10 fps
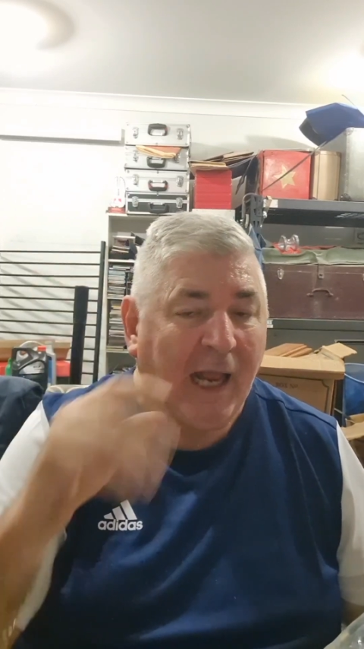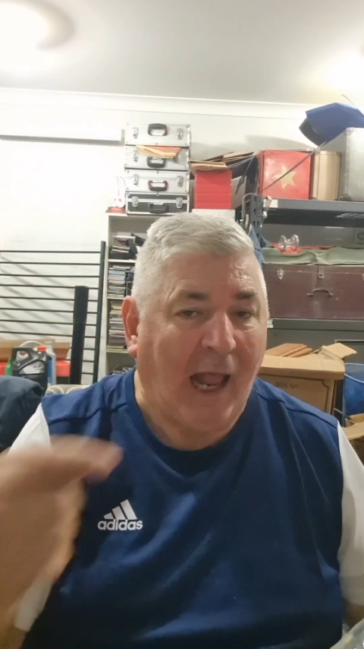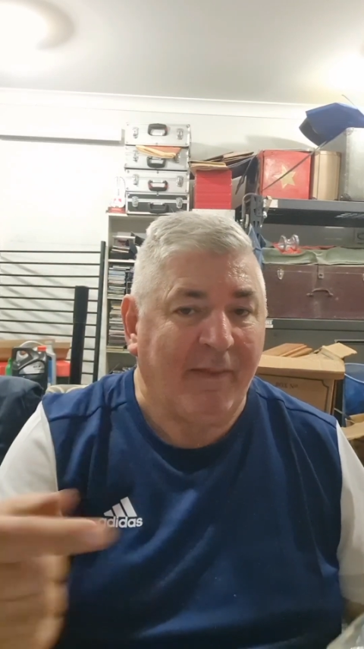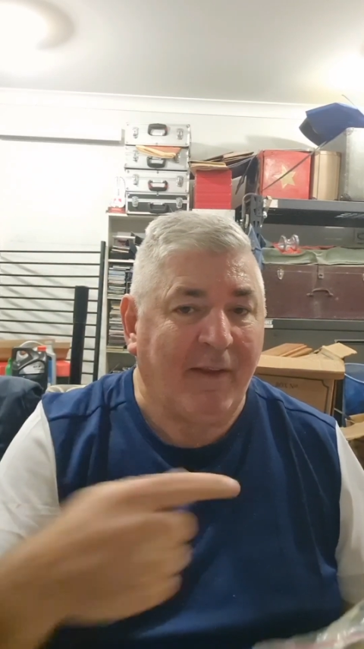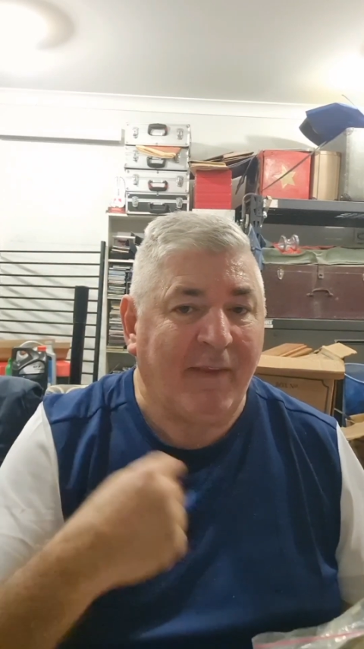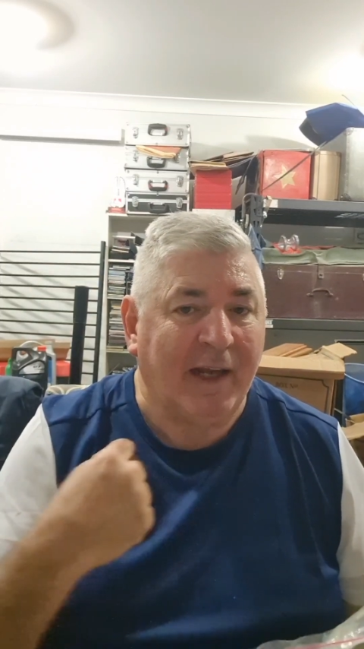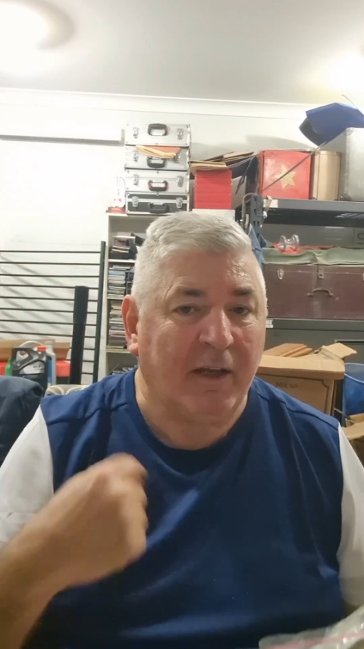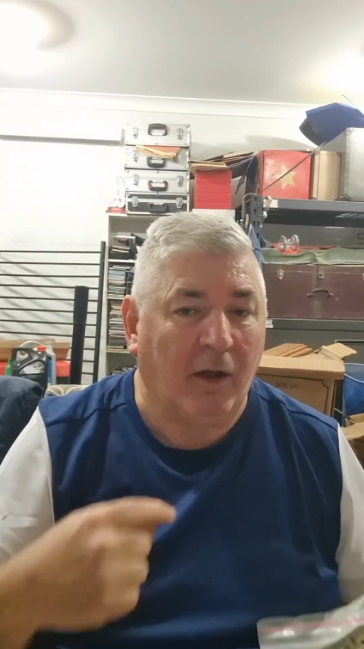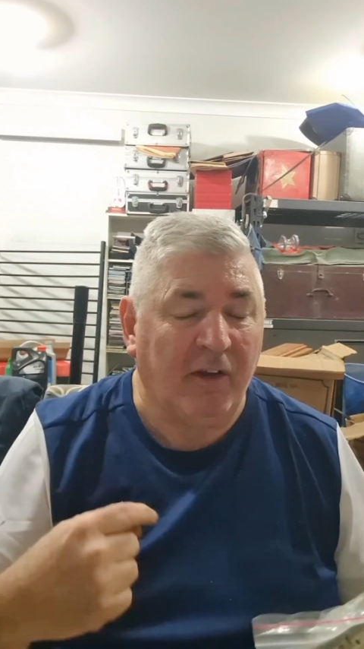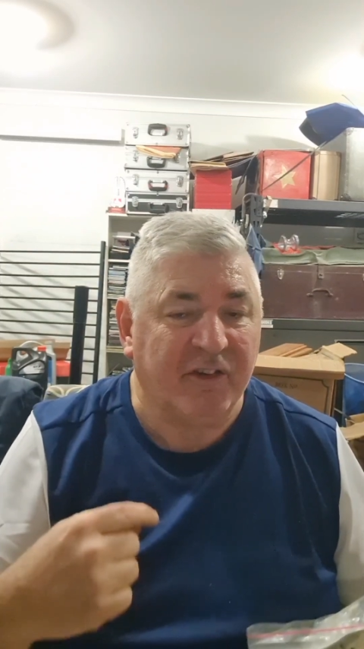and then that
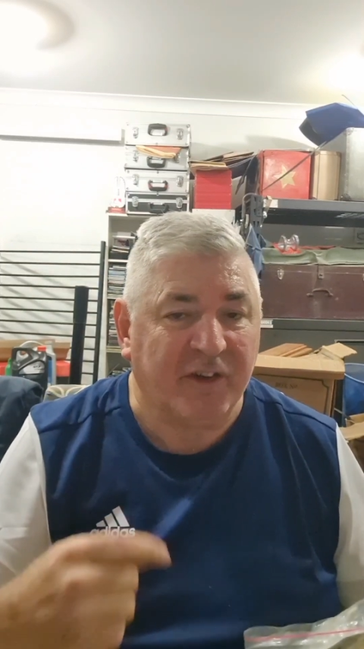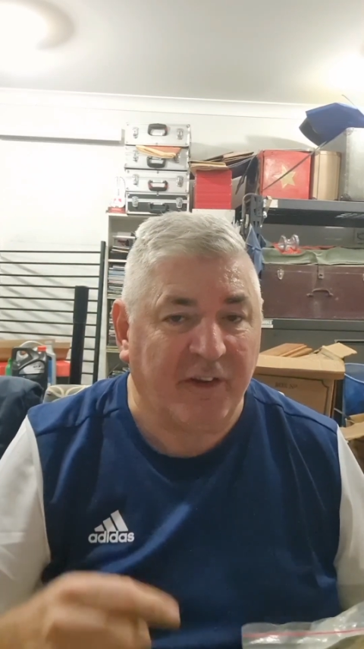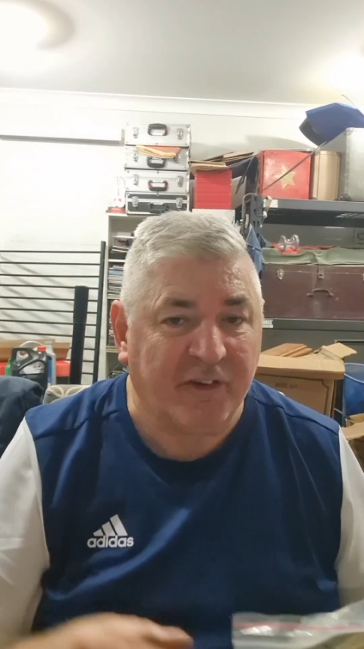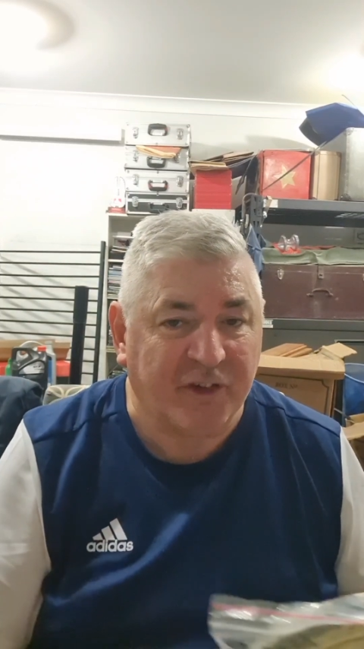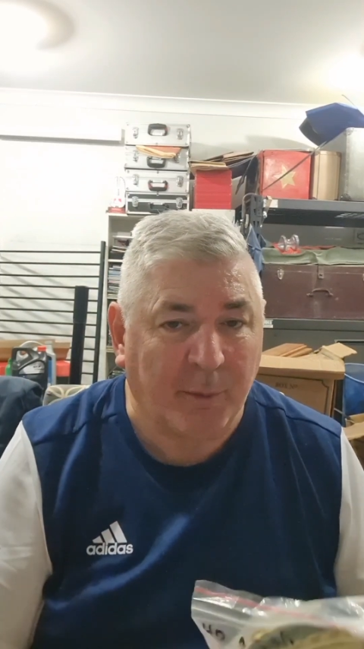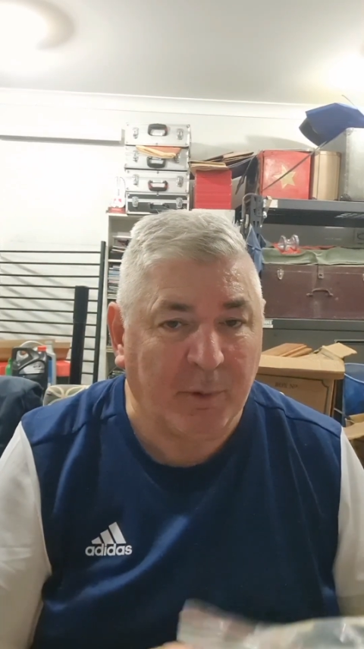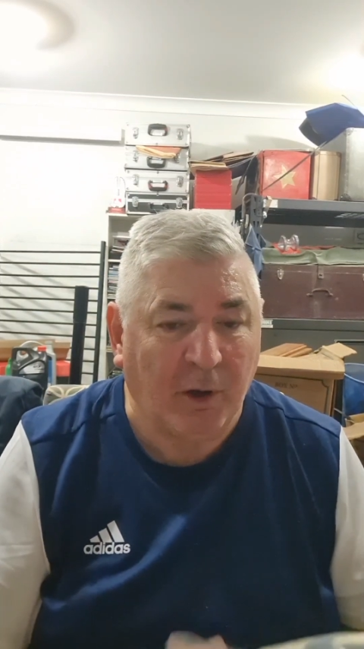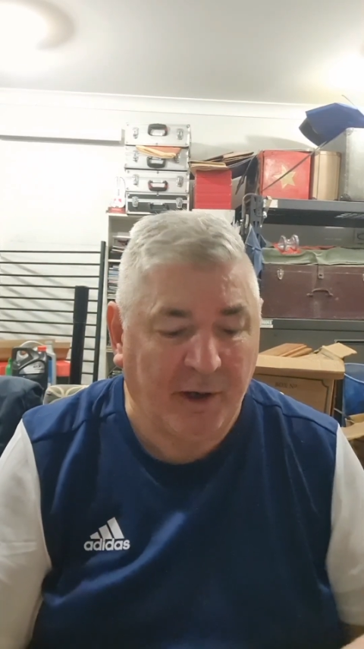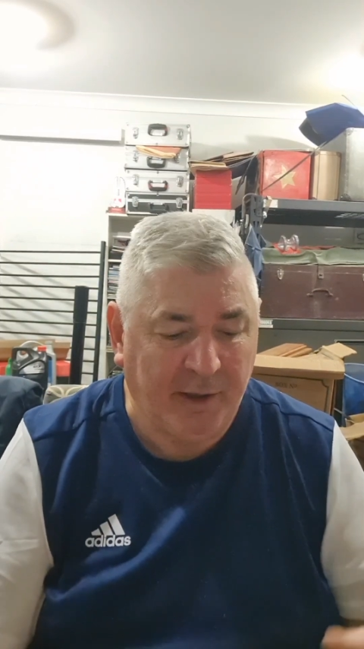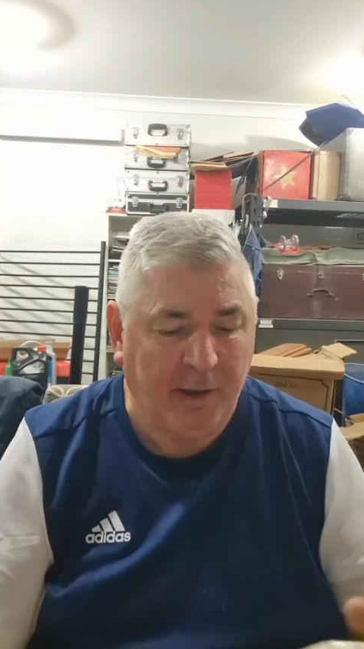goes to the
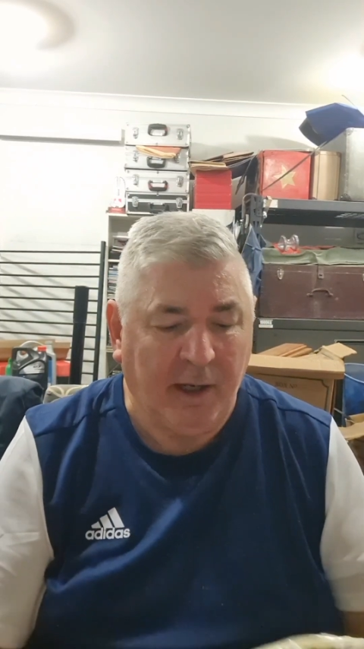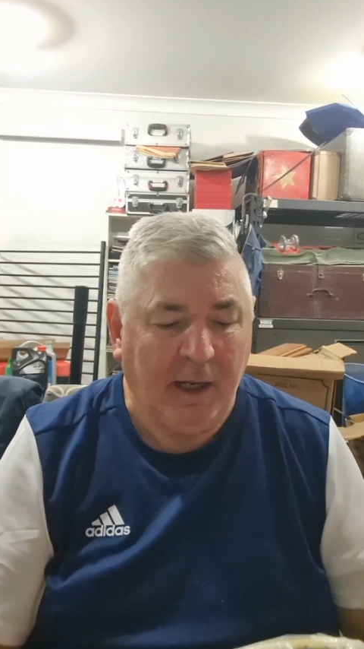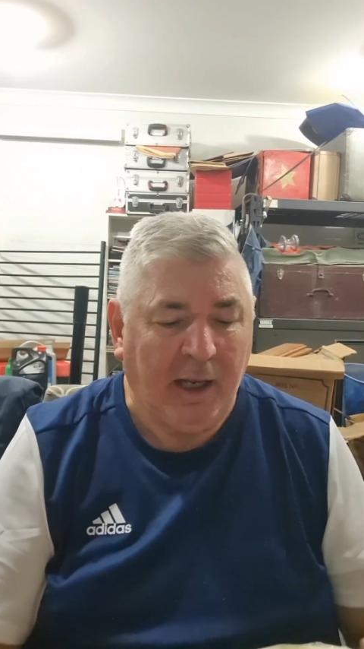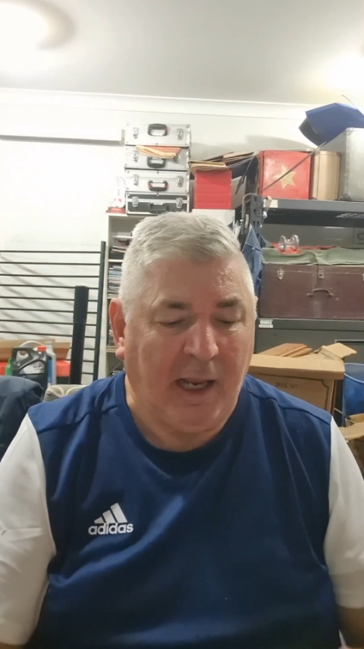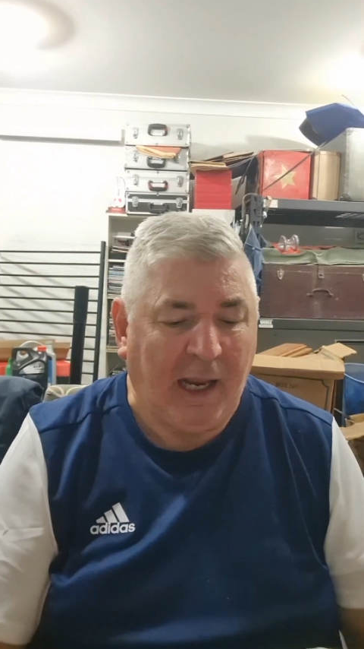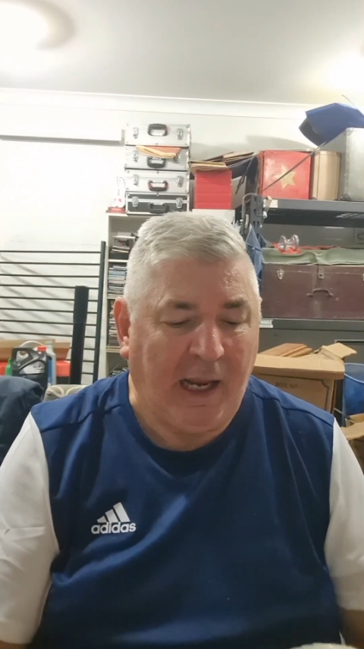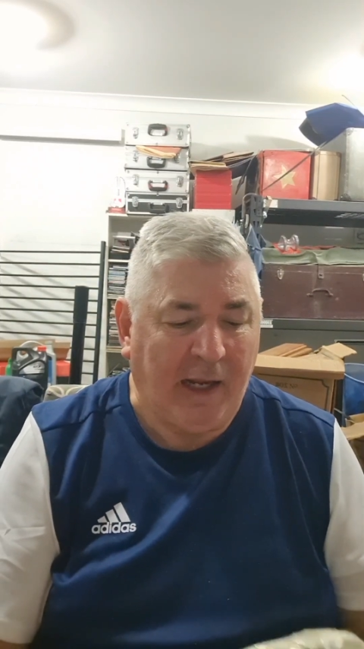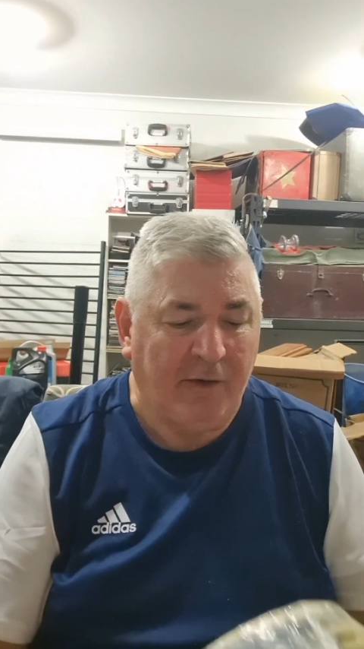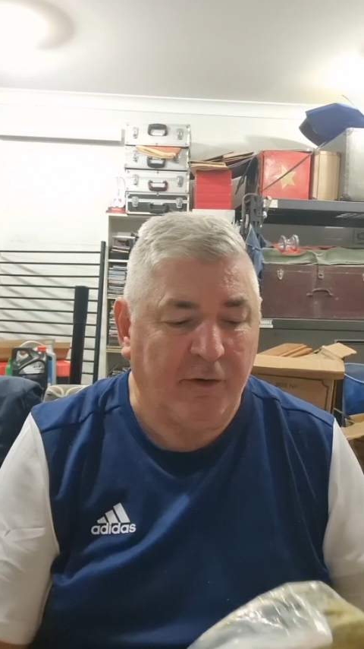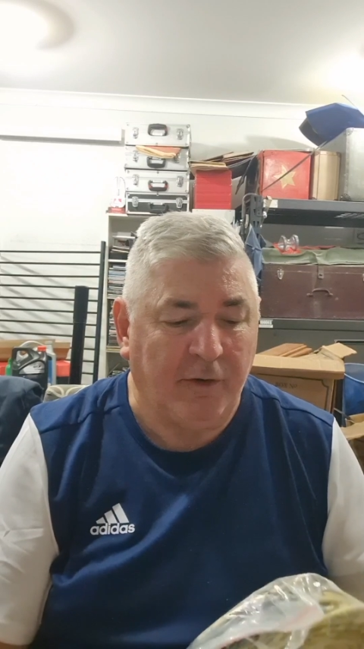stoplight
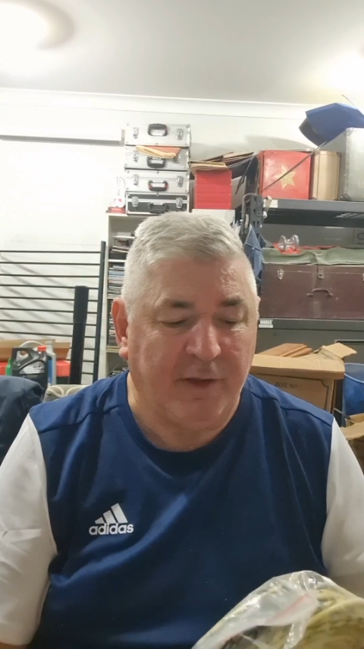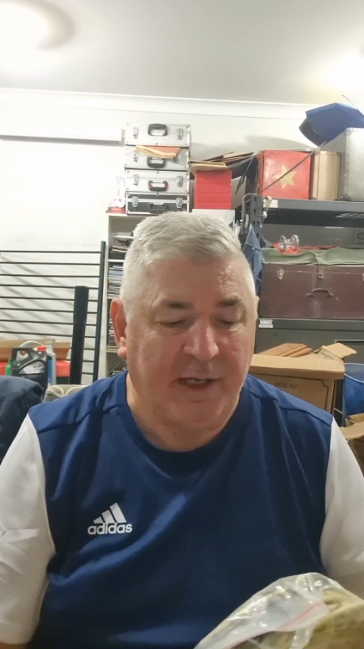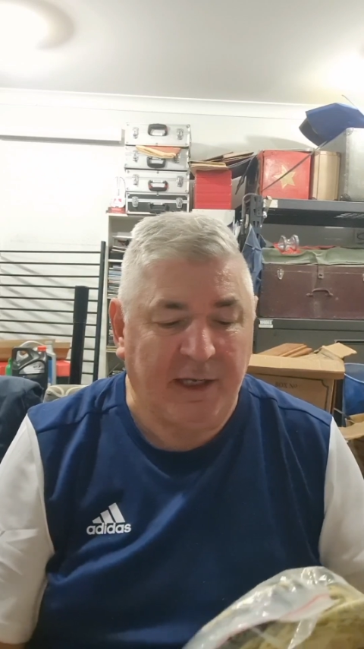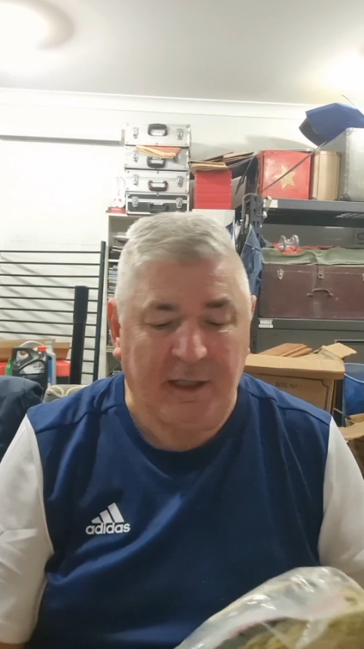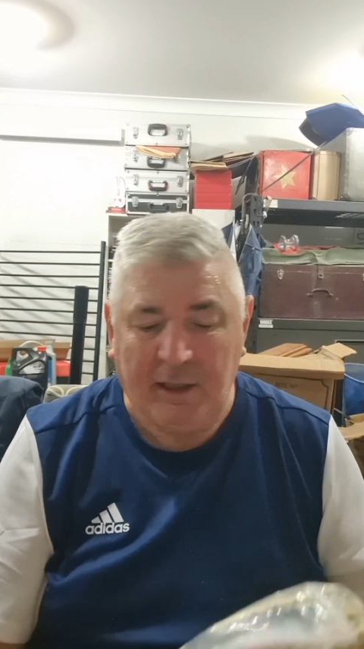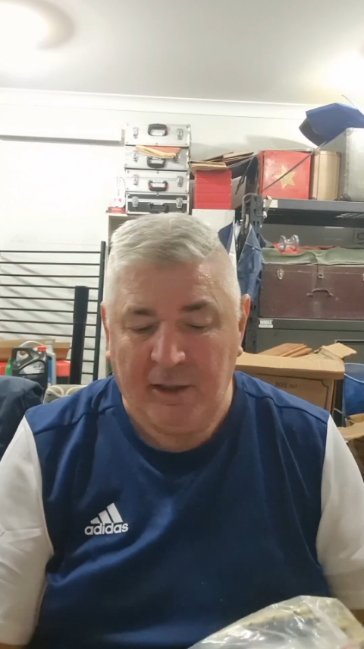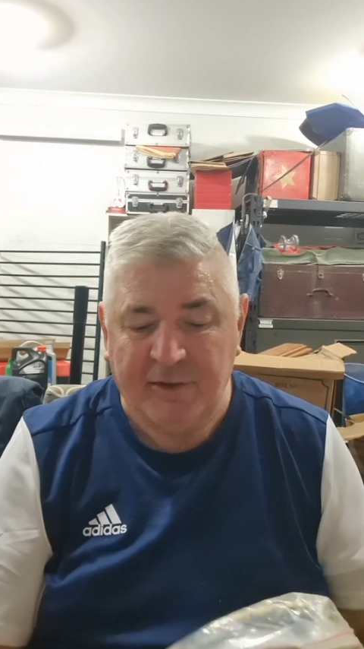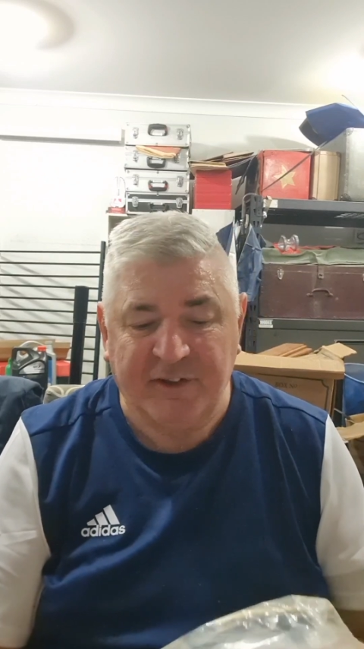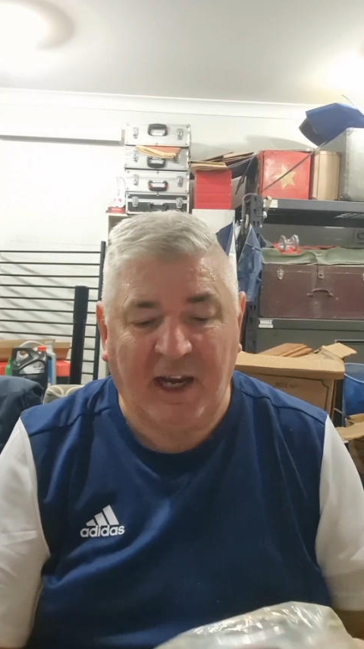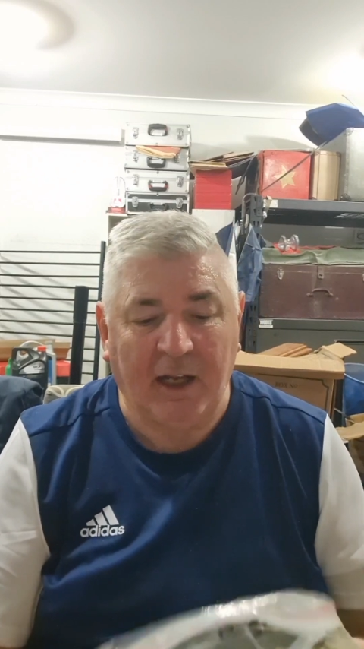and the
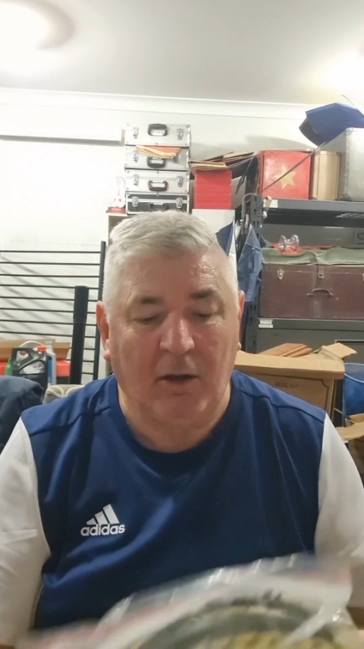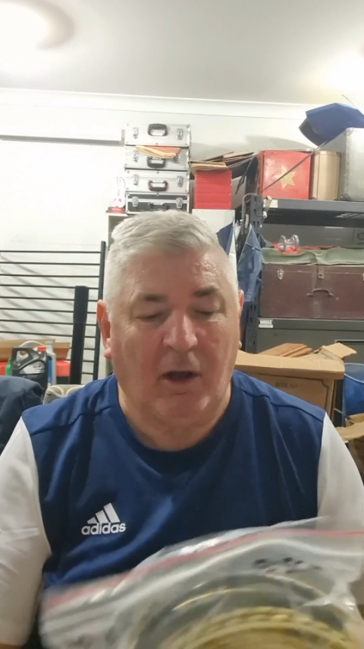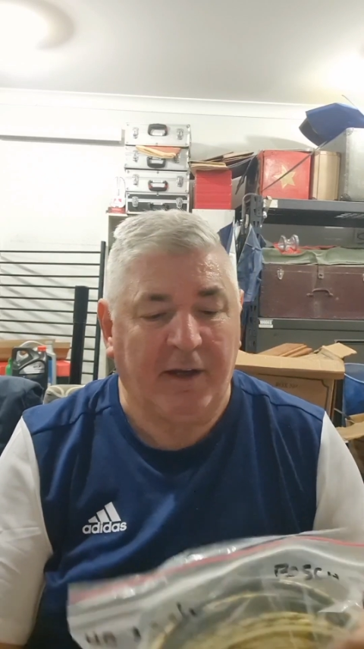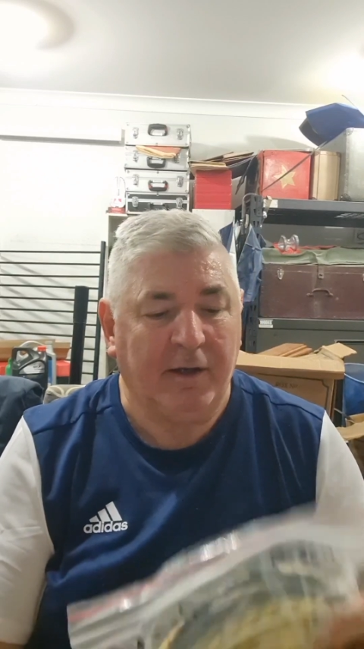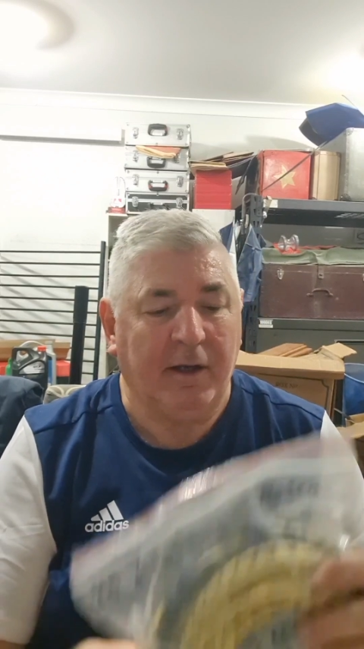tail light.